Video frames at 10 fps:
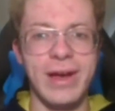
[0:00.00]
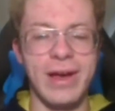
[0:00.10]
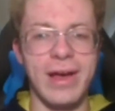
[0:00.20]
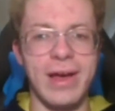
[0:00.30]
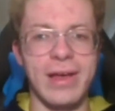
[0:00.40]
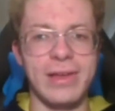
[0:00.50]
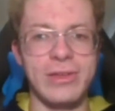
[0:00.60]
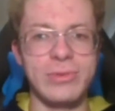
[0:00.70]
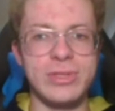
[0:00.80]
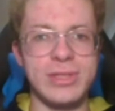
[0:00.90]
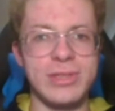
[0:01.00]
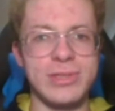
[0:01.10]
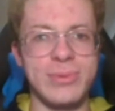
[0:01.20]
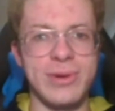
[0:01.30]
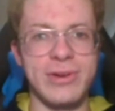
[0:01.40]
using the
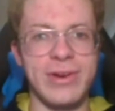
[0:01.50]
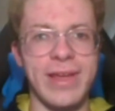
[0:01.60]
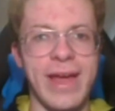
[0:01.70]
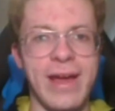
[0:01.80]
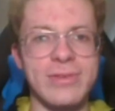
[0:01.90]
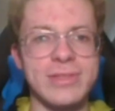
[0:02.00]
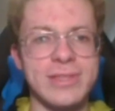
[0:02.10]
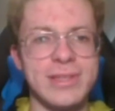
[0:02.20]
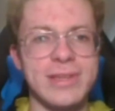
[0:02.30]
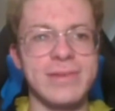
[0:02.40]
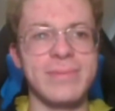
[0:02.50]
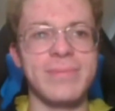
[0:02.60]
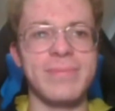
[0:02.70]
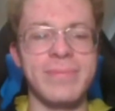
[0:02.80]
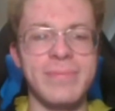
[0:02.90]
Twitter account to
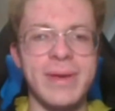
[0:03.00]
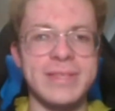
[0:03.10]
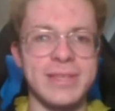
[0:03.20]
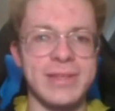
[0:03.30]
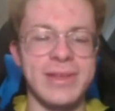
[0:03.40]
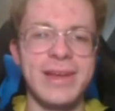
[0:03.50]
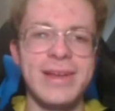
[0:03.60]
basically,